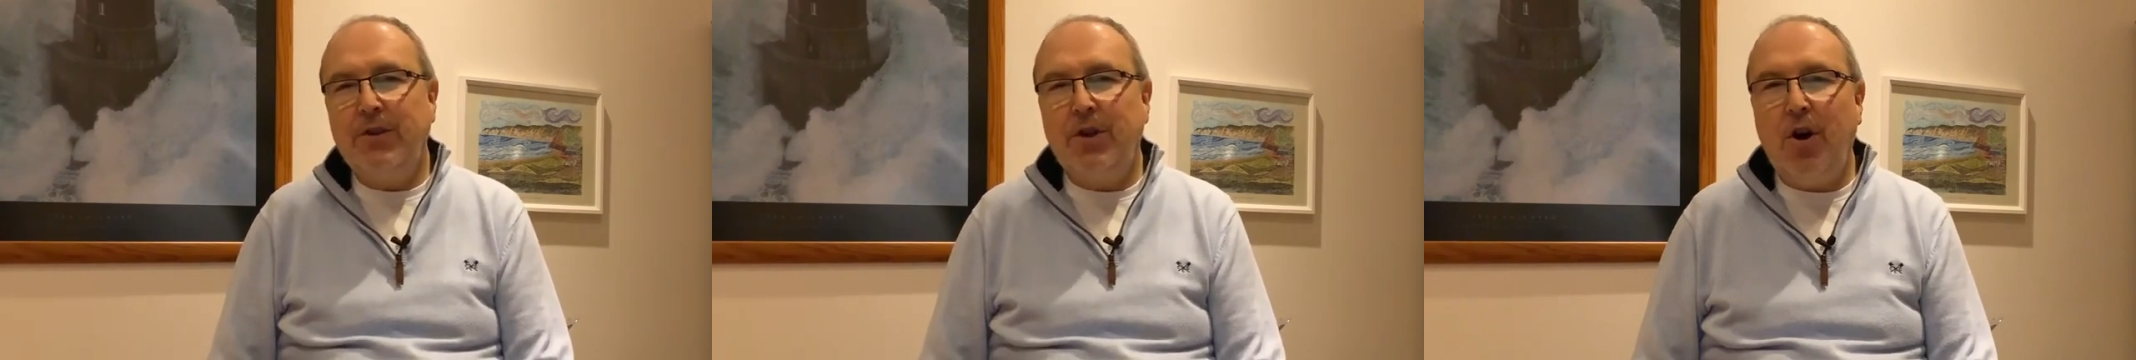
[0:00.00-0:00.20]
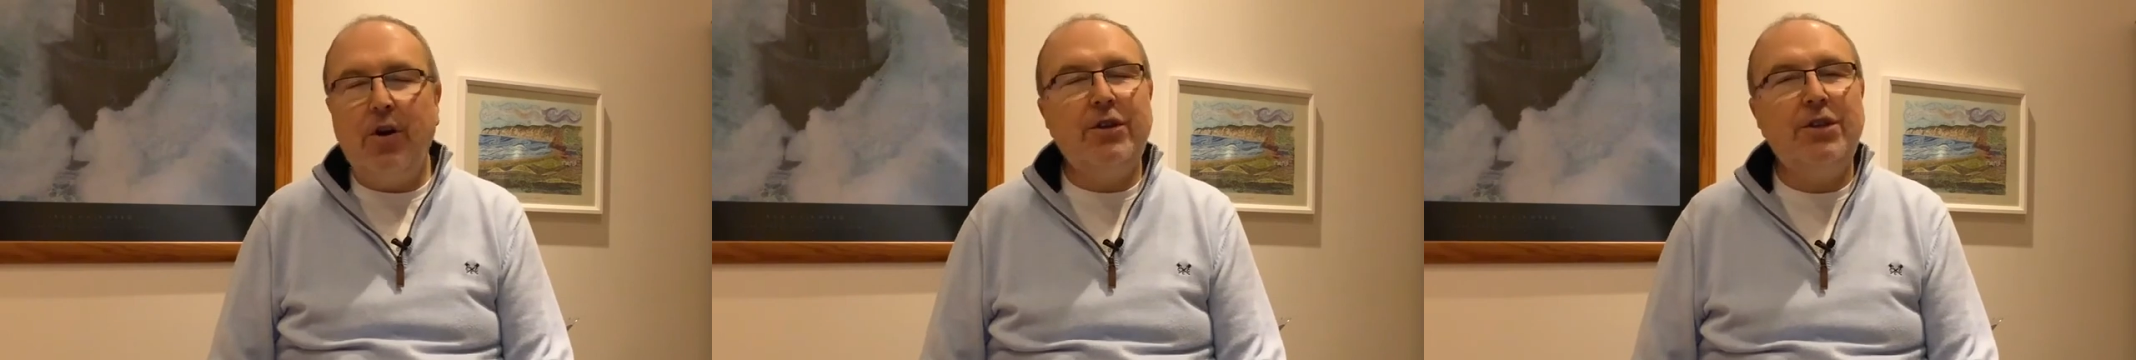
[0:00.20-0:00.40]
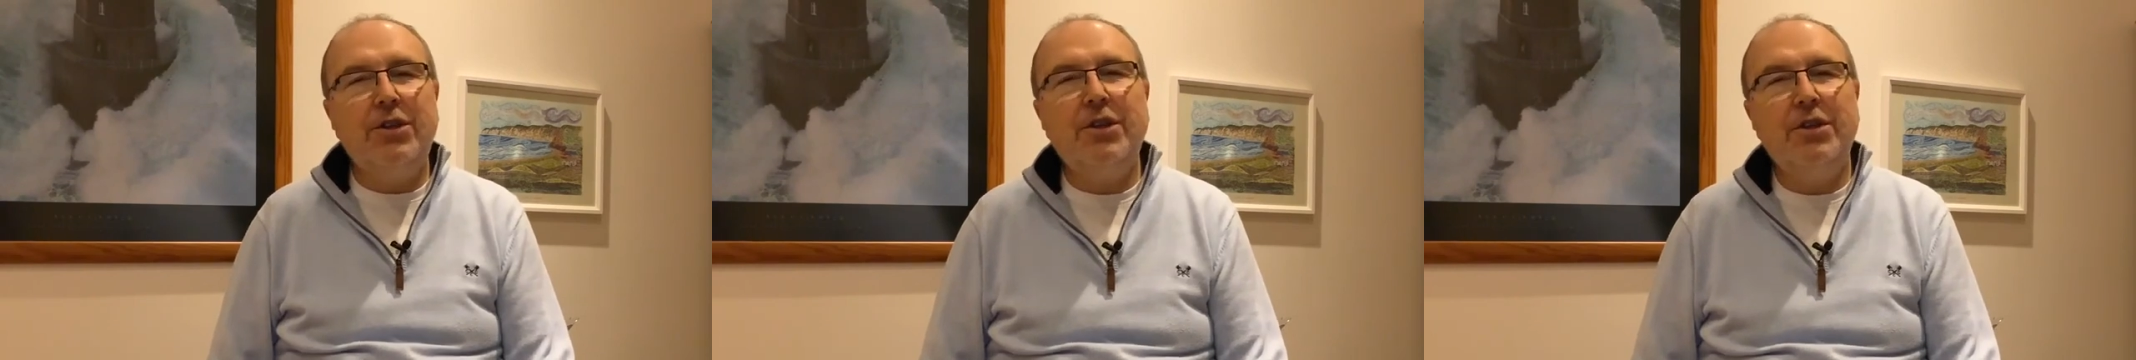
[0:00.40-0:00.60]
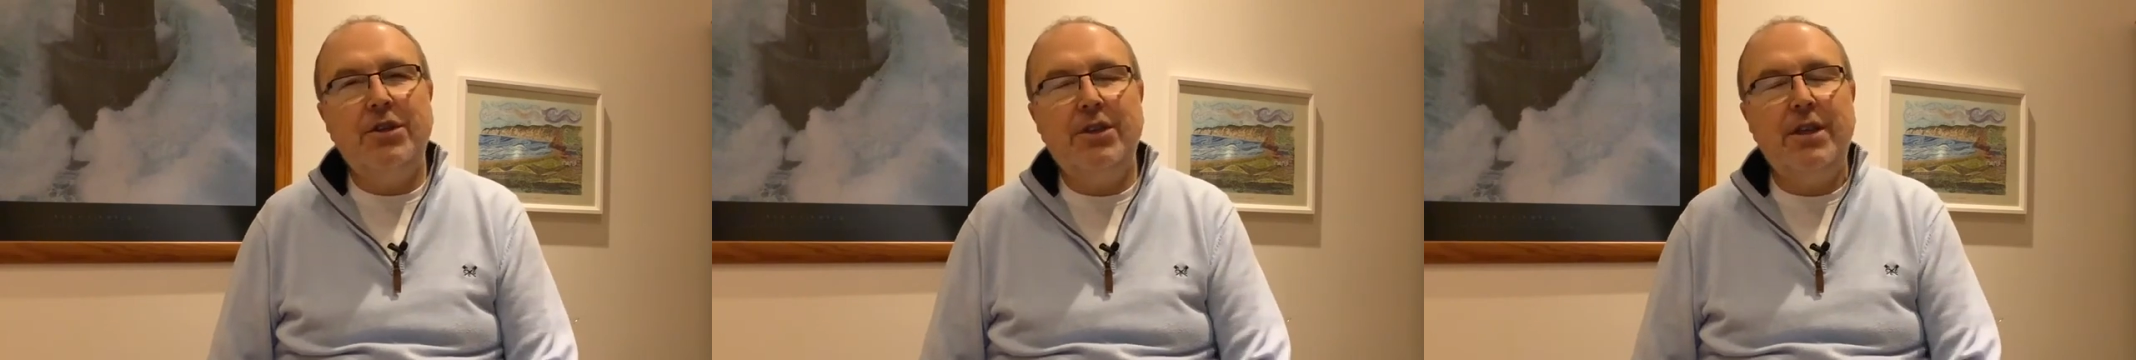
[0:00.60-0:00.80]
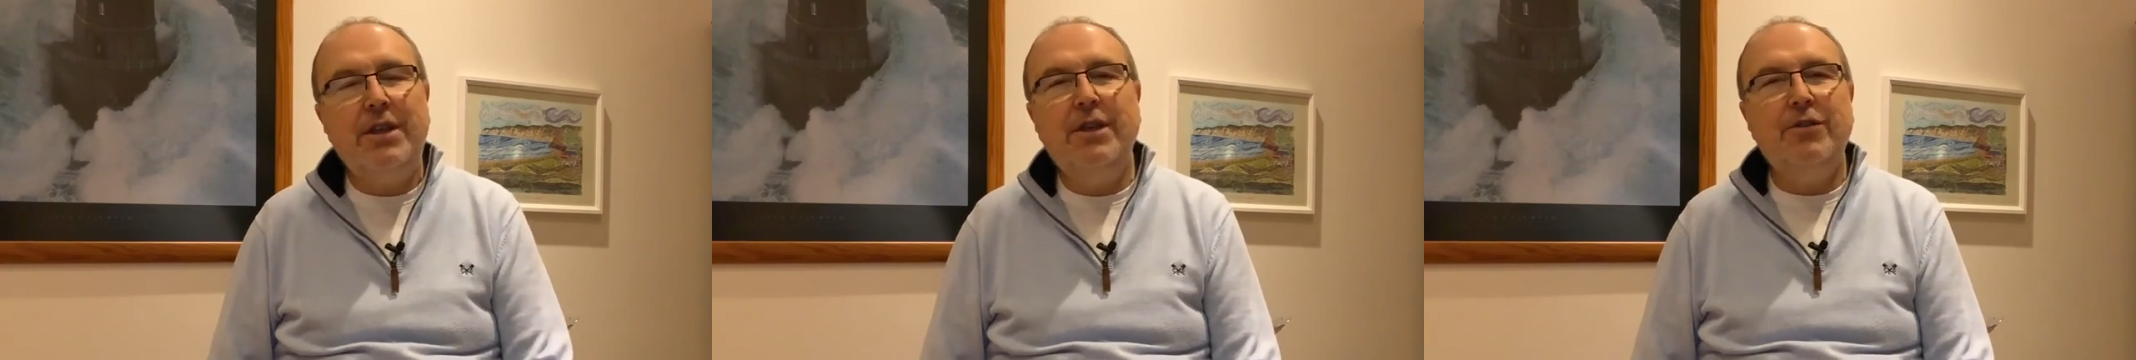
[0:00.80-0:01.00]
God has
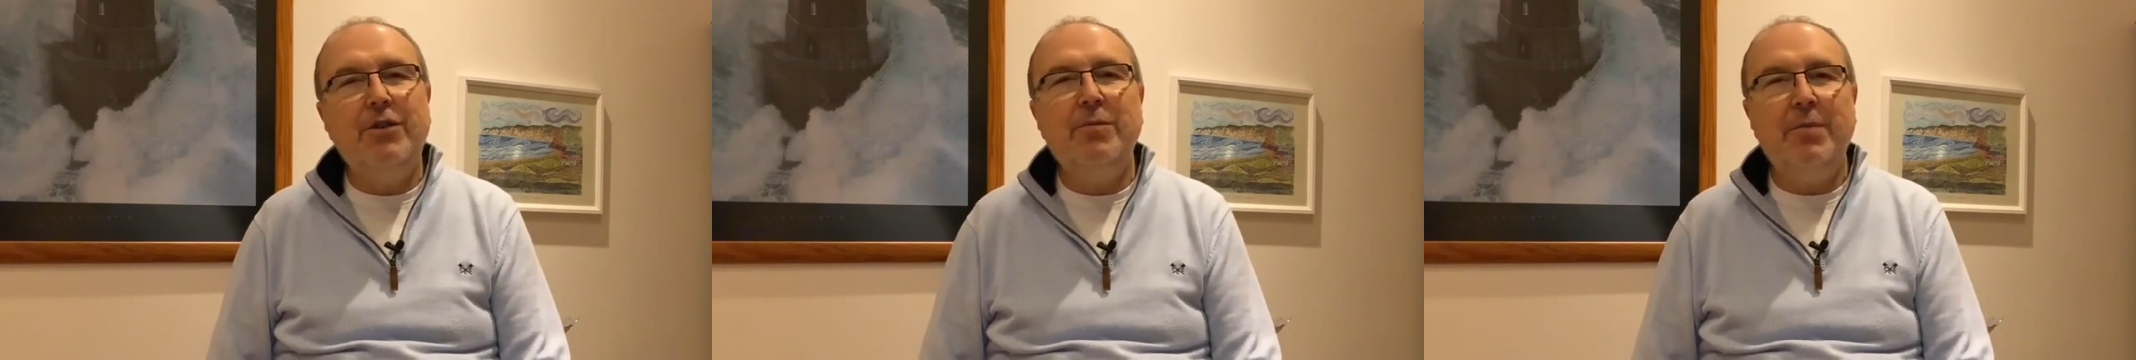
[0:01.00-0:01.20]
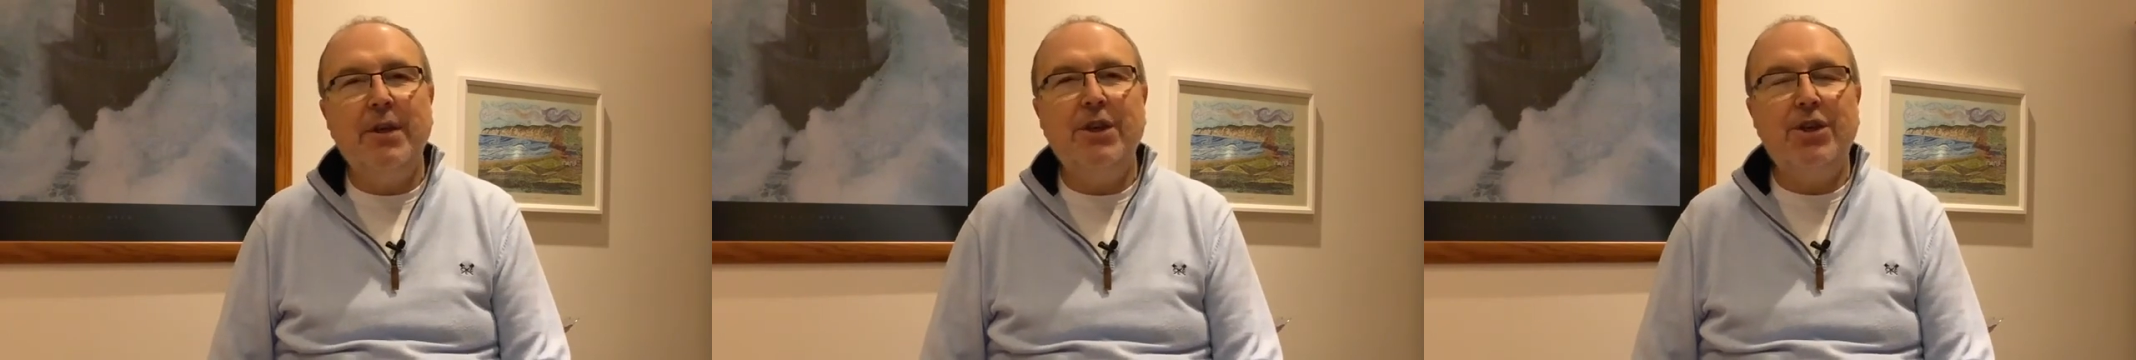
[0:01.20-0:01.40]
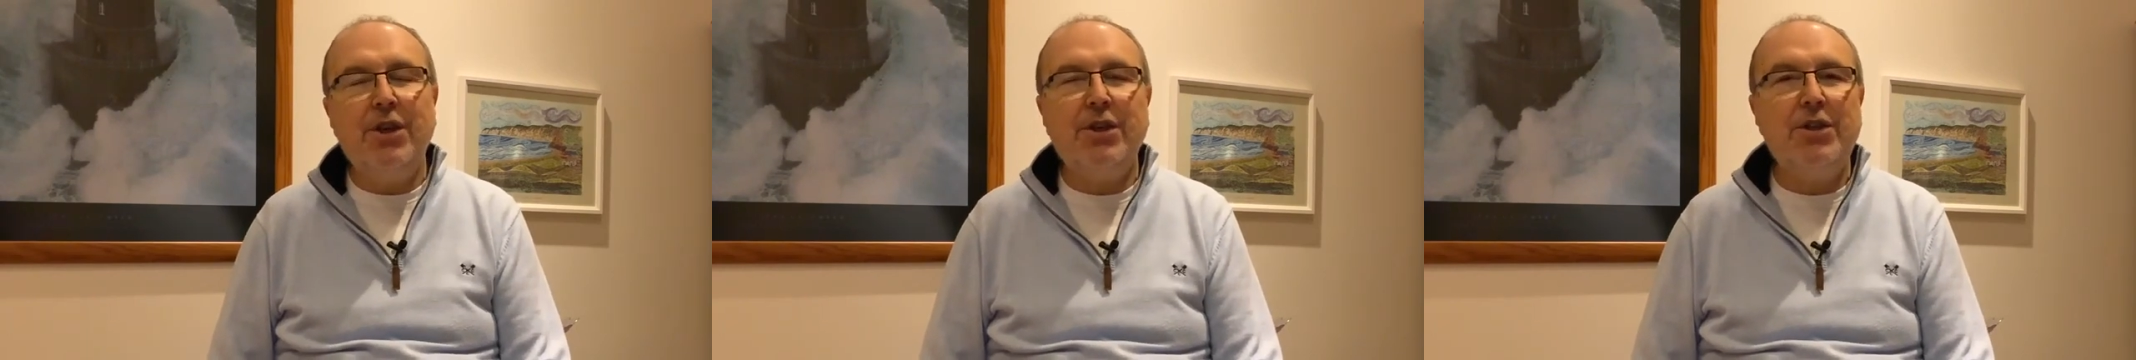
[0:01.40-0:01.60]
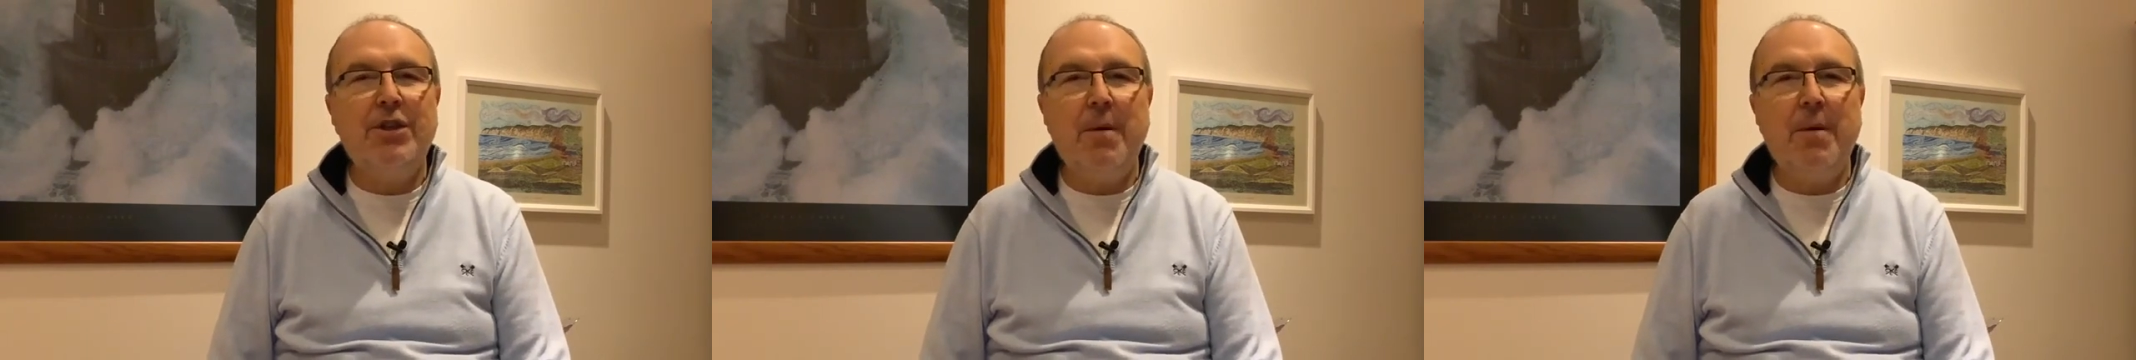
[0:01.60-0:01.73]
continued to be just